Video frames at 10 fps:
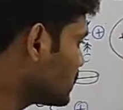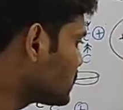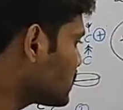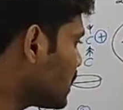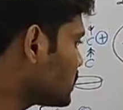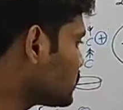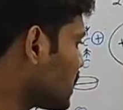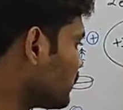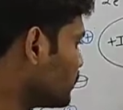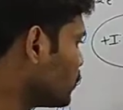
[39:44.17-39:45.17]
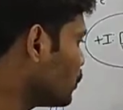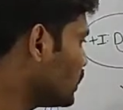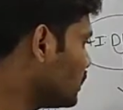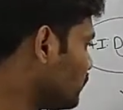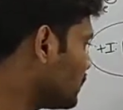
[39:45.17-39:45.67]
This is also having
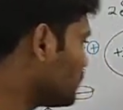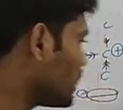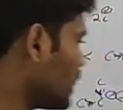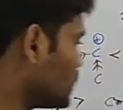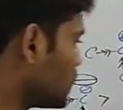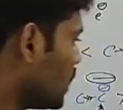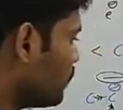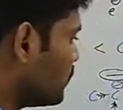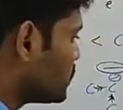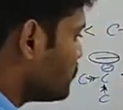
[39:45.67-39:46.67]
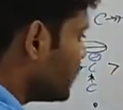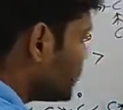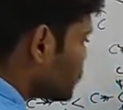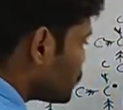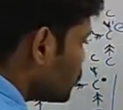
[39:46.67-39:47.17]
only one branch, which means